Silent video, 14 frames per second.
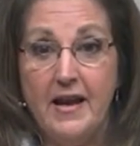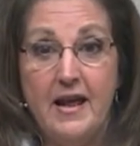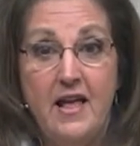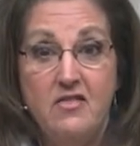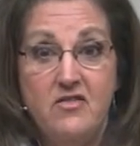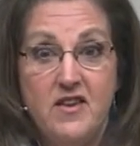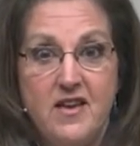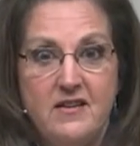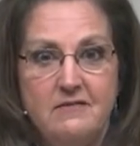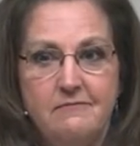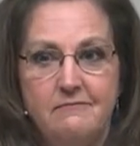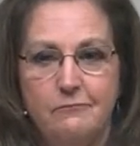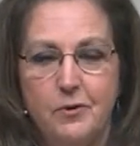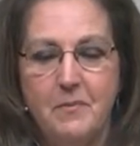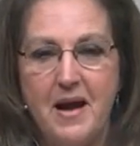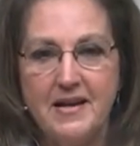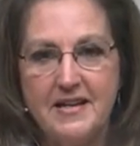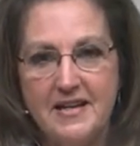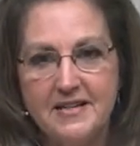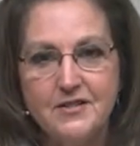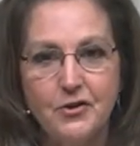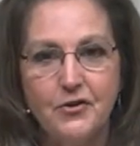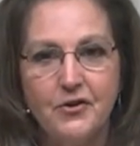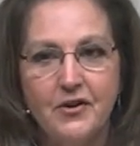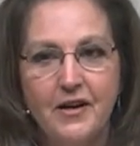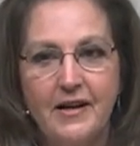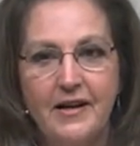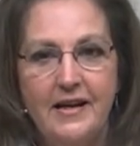And then when my kids are
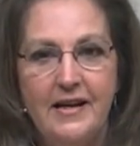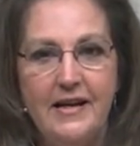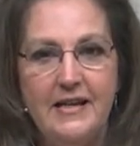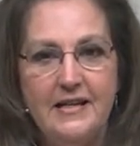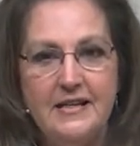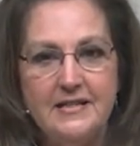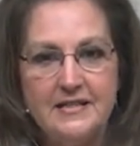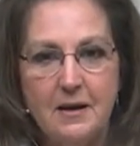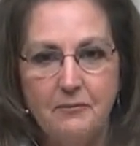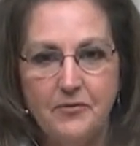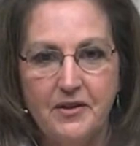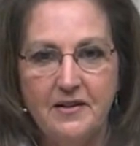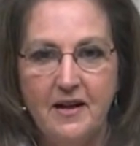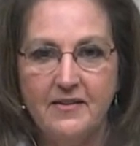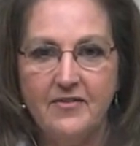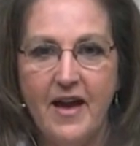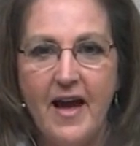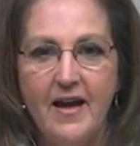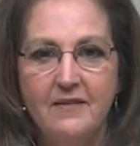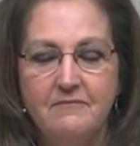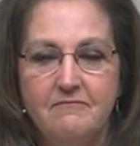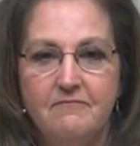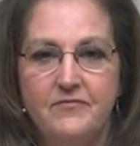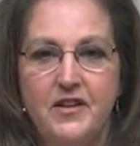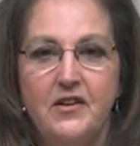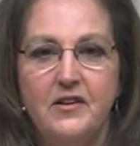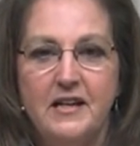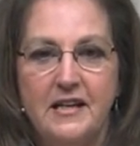eating something like that,
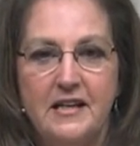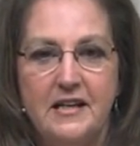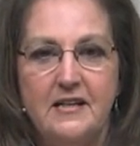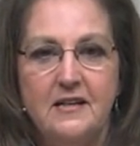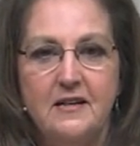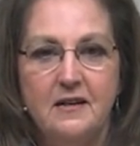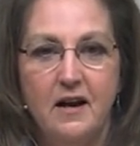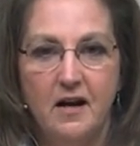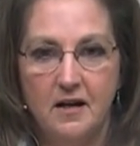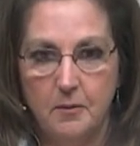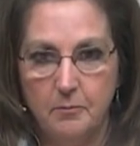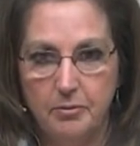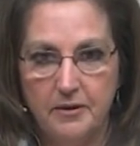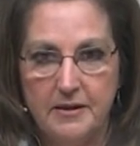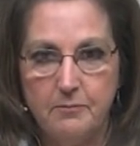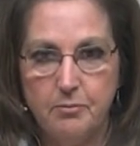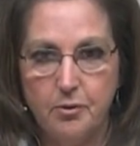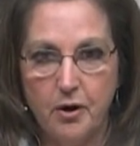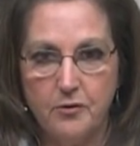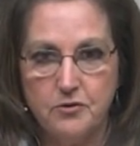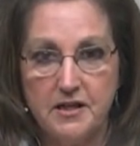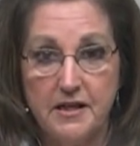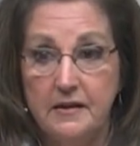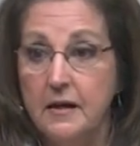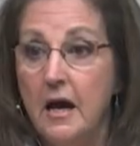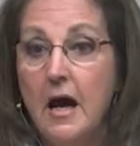they're getting a complete protein.